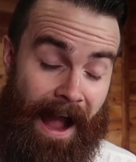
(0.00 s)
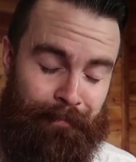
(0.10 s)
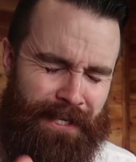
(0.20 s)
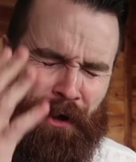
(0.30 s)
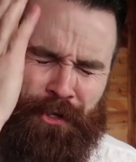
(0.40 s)

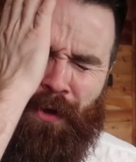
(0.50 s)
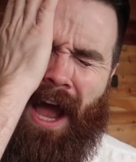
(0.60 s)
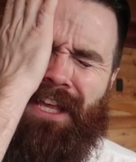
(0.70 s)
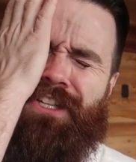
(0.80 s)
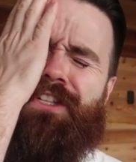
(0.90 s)
I'm telling you,
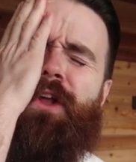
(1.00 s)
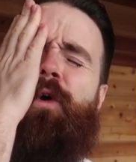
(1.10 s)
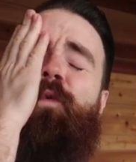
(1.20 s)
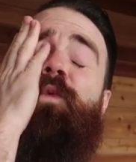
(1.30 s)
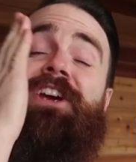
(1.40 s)
I
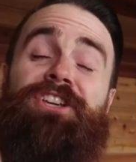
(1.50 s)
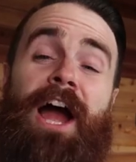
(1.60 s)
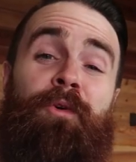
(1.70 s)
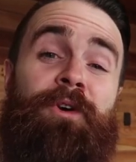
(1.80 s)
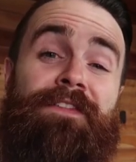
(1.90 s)
so wish
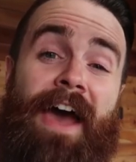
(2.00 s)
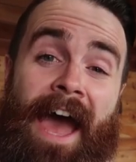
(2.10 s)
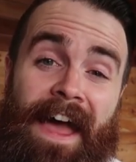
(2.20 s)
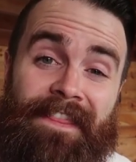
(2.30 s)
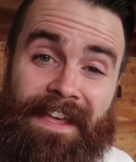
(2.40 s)
I would have
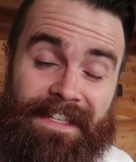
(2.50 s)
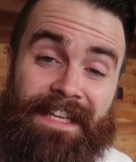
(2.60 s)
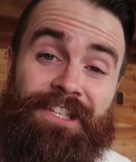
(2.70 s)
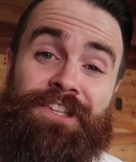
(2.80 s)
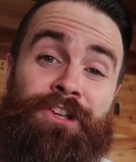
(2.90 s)
had this.
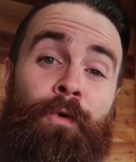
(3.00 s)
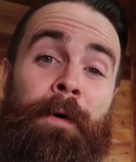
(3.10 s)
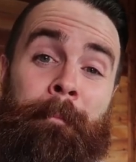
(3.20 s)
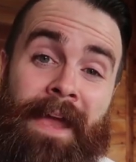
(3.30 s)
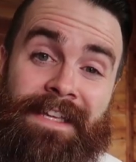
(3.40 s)
It's
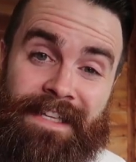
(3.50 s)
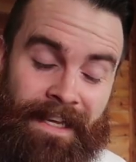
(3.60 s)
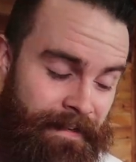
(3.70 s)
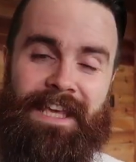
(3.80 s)
so amazing.